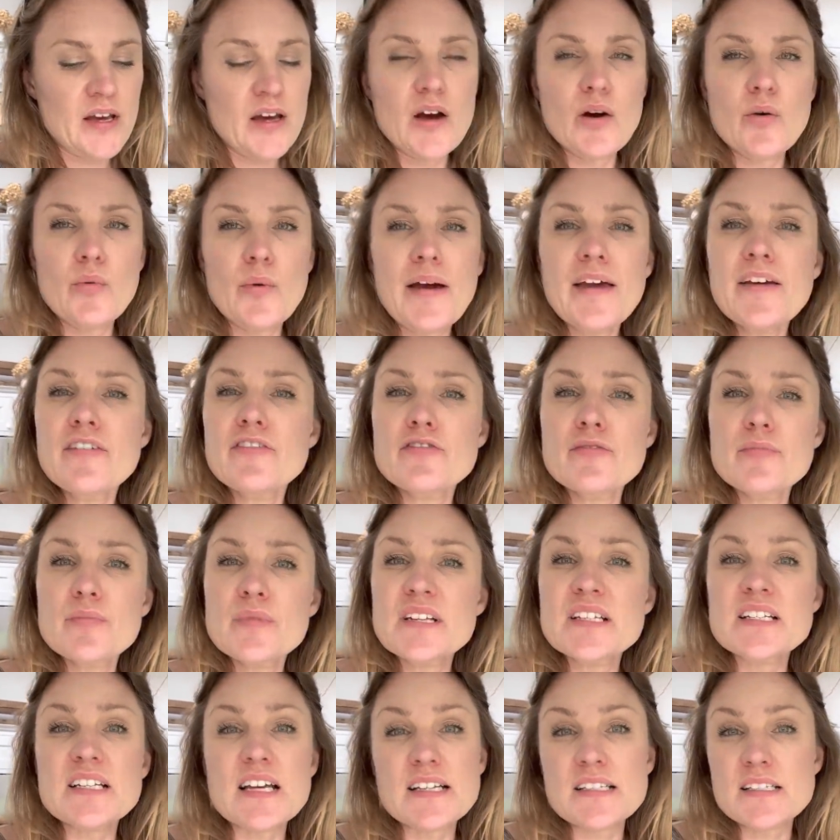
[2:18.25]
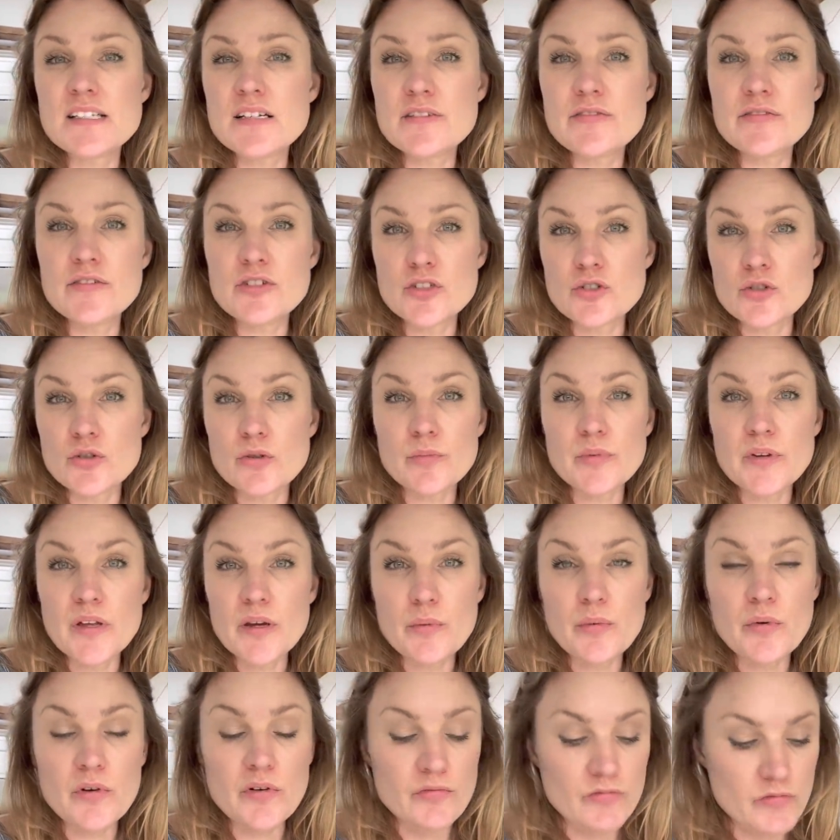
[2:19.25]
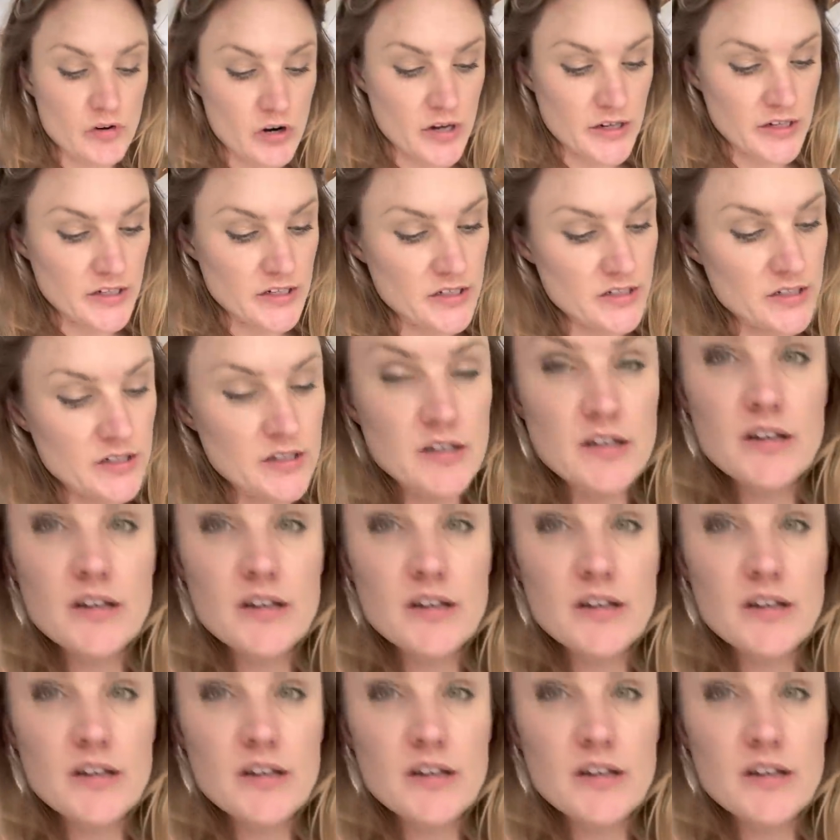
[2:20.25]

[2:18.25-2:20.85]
away from the dazzle of the shop, they weren't right.